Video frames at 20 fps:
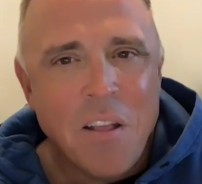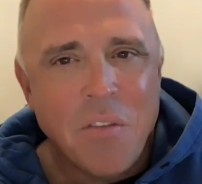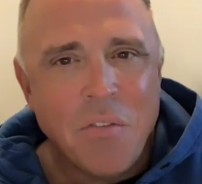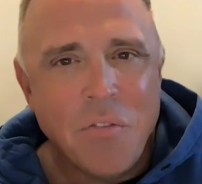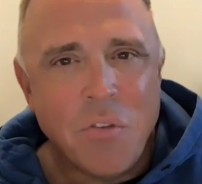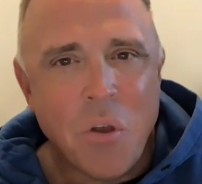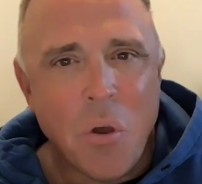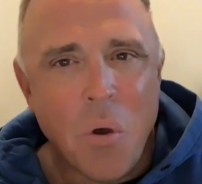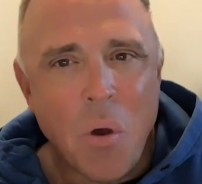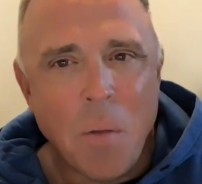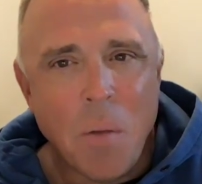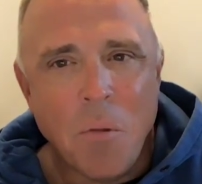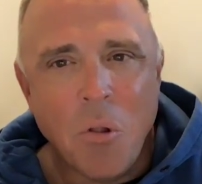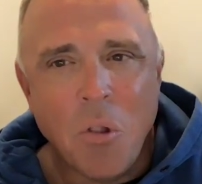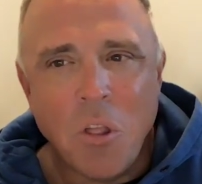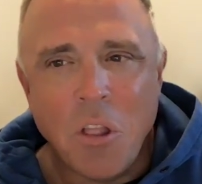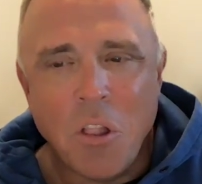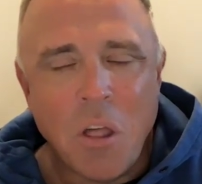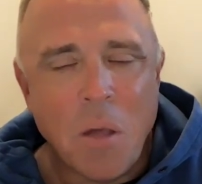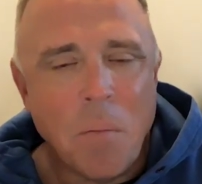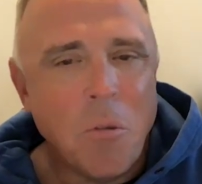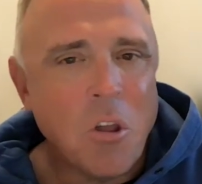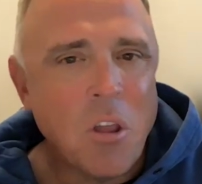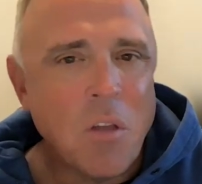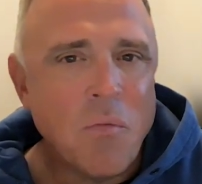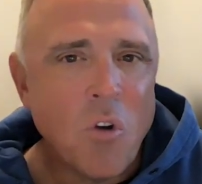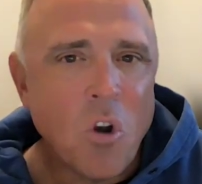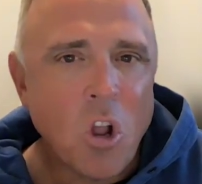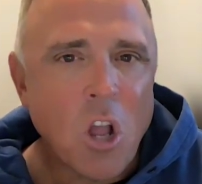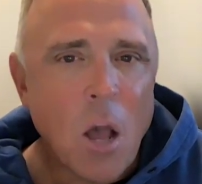So I'm
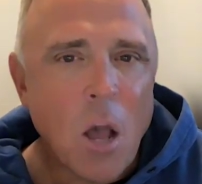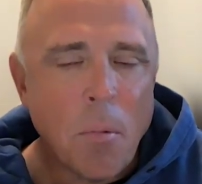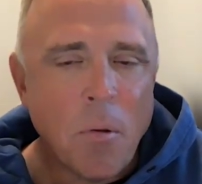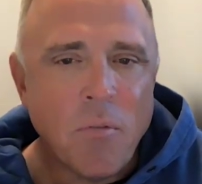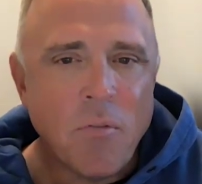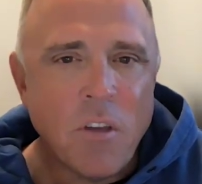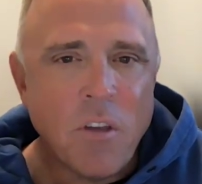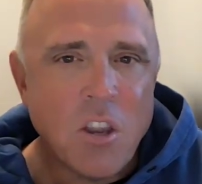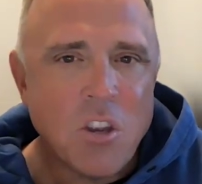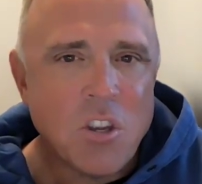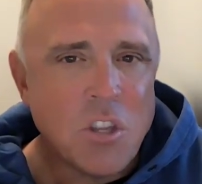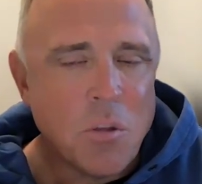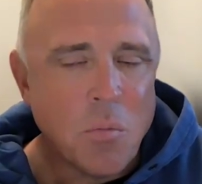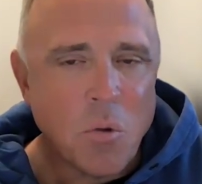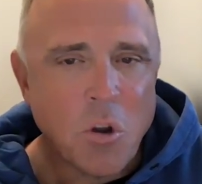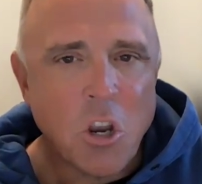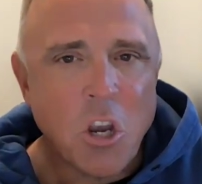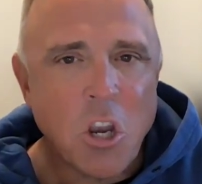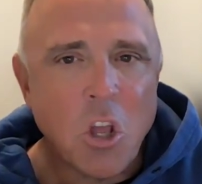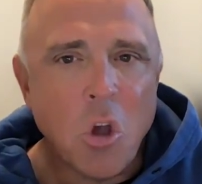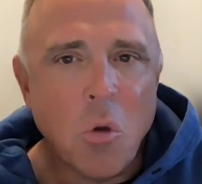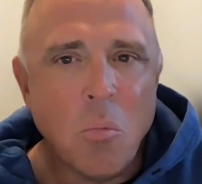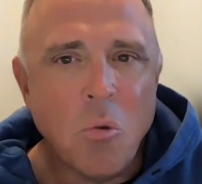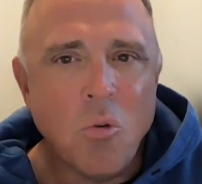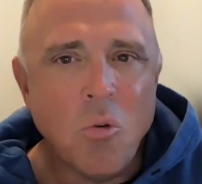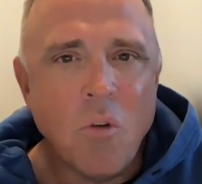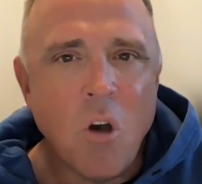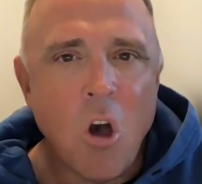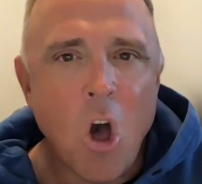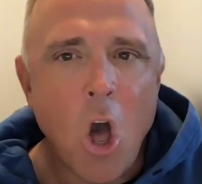looking for a couple fish and then we're going to go
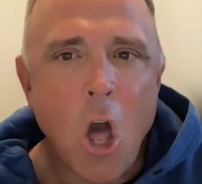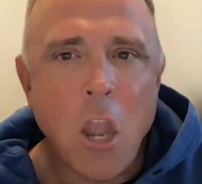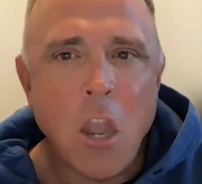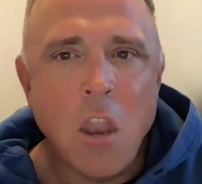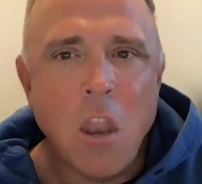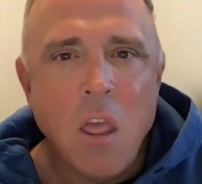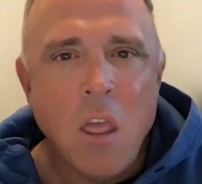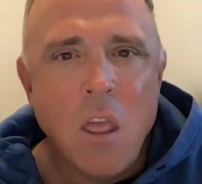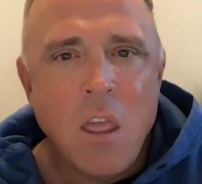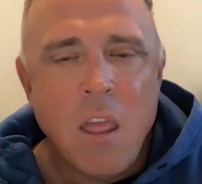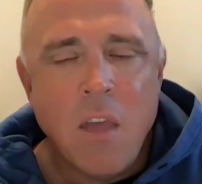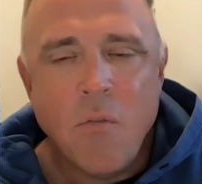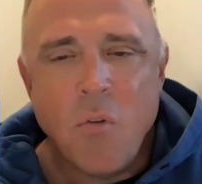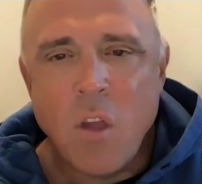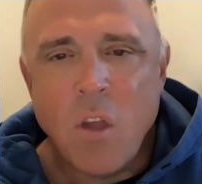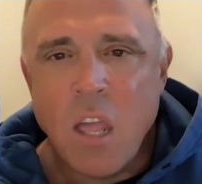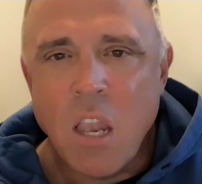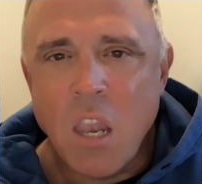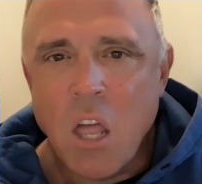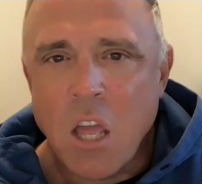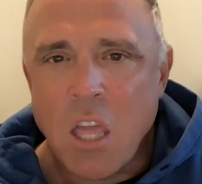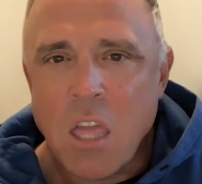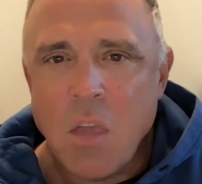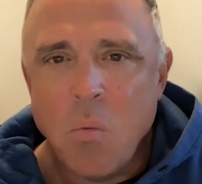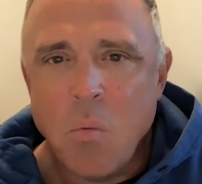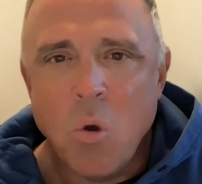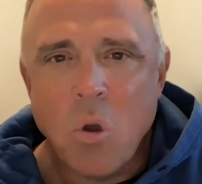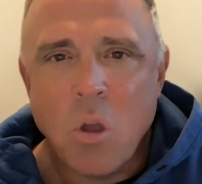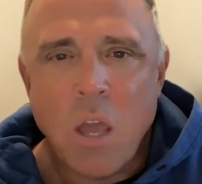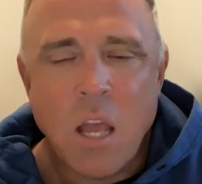move on. If we get lucky,
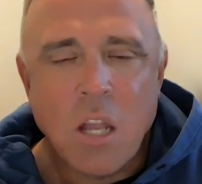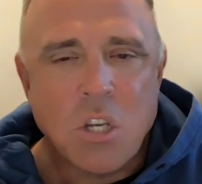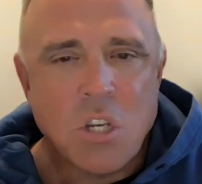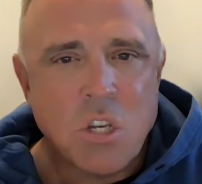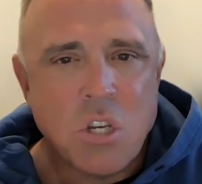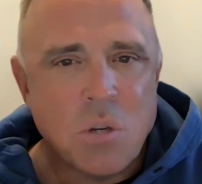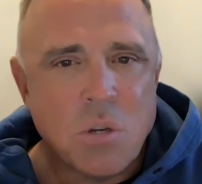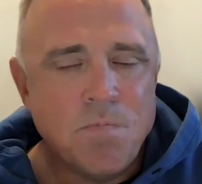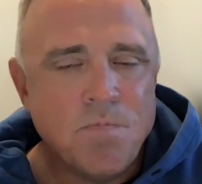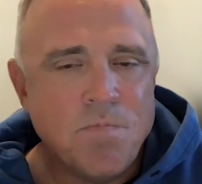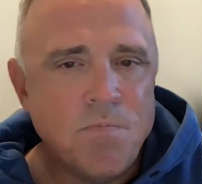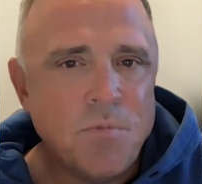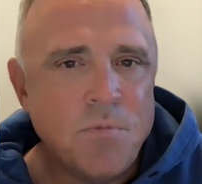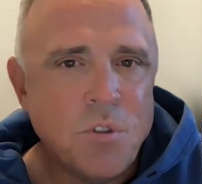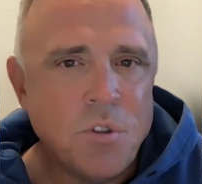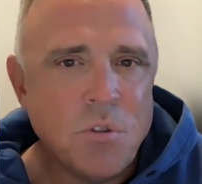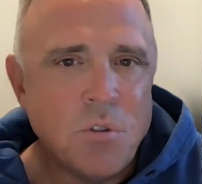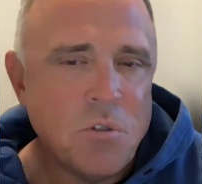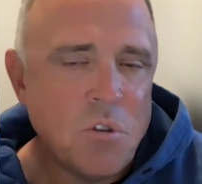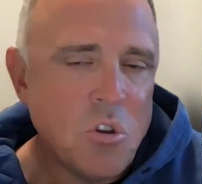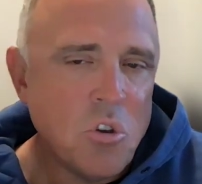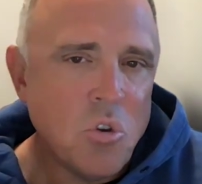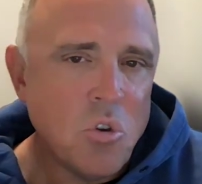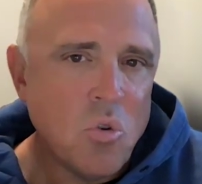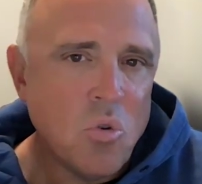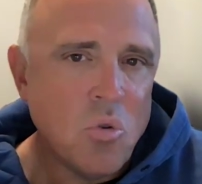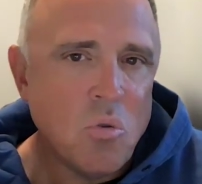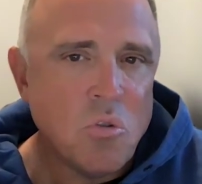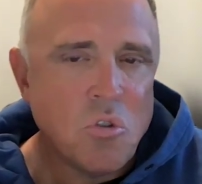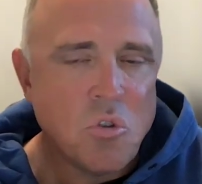we'll catch
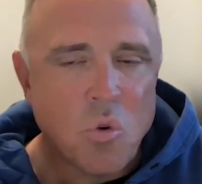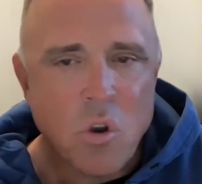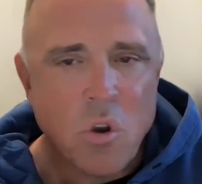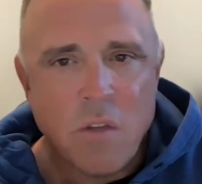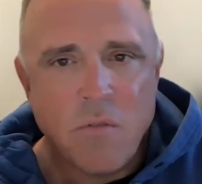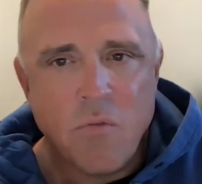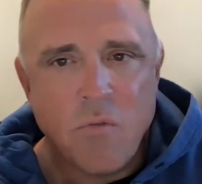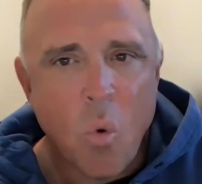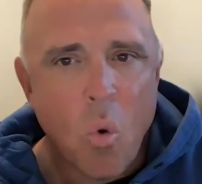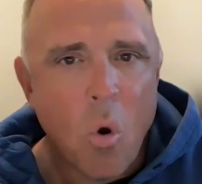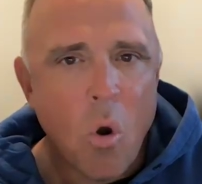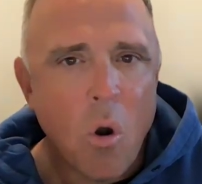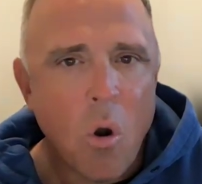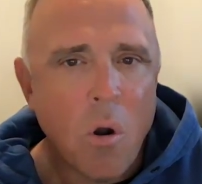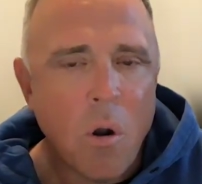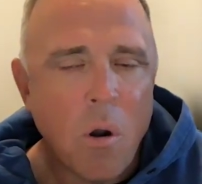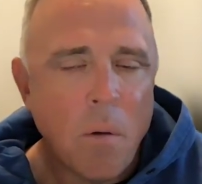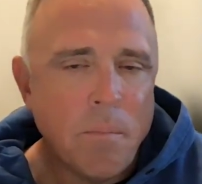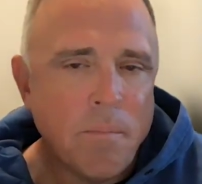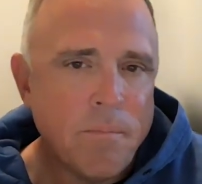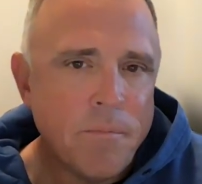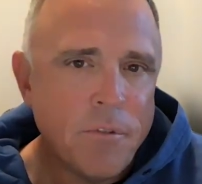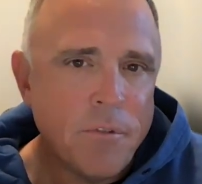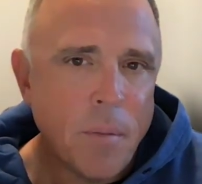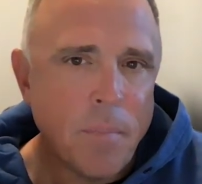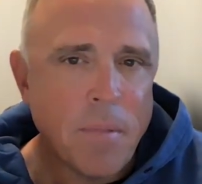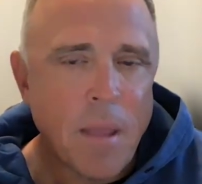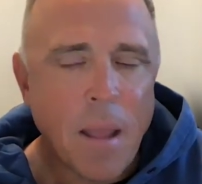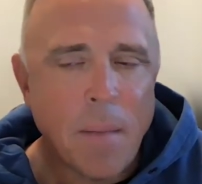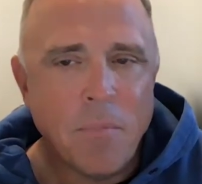two, three, four,
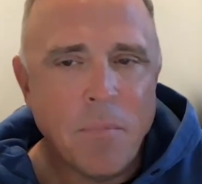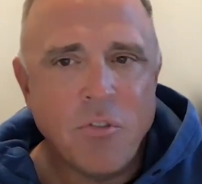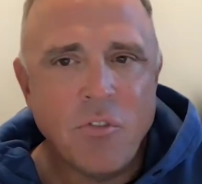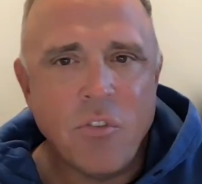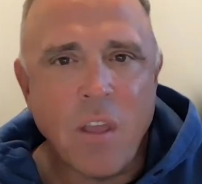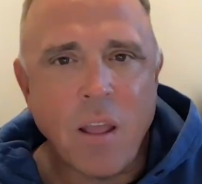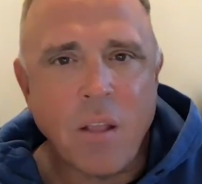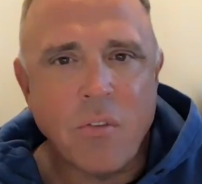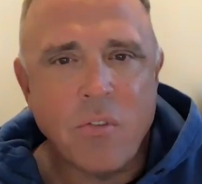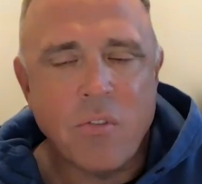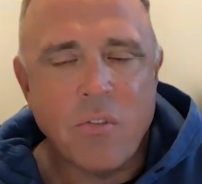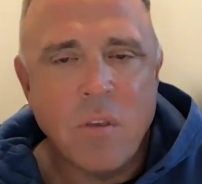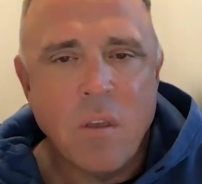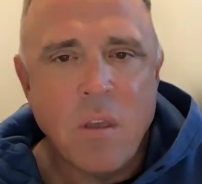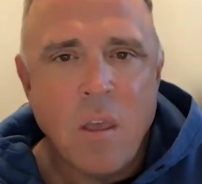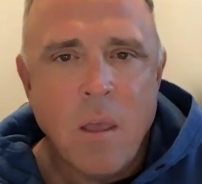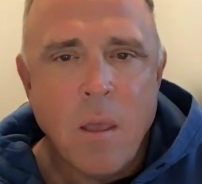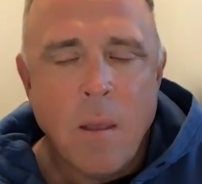sometimes six.